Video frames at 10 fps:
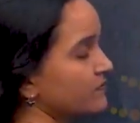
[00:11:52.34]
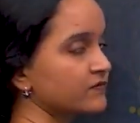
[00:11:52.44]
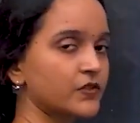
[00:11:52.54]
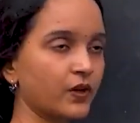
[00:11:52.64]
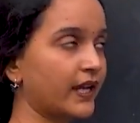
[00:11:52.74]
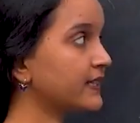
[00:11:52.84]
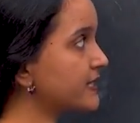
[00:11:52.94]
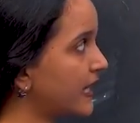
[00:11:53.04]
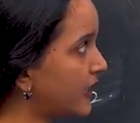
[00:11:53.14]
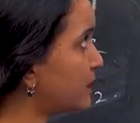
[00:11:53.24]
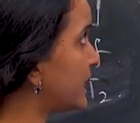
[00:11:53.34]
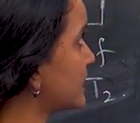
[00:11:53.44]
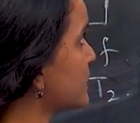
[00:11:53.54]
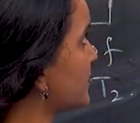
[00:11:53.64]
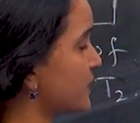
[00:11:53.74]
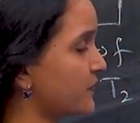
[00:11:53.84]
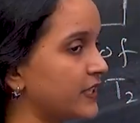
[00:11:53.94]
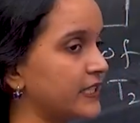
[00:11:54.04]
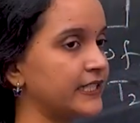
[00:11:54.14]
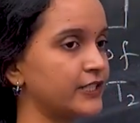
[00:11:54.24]
So SL be the specific
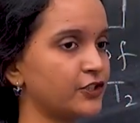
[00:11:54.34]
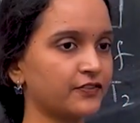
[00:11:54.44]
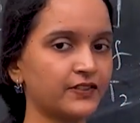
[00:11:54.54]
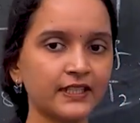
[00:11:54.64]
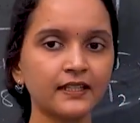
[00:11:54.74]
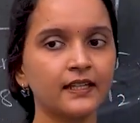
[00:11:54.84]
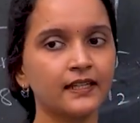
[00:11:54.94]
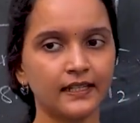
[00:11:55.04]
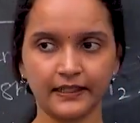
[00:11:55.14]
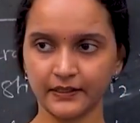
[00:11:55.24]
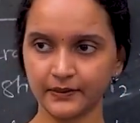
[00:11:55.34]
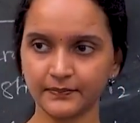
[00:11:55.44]
heat of the lead.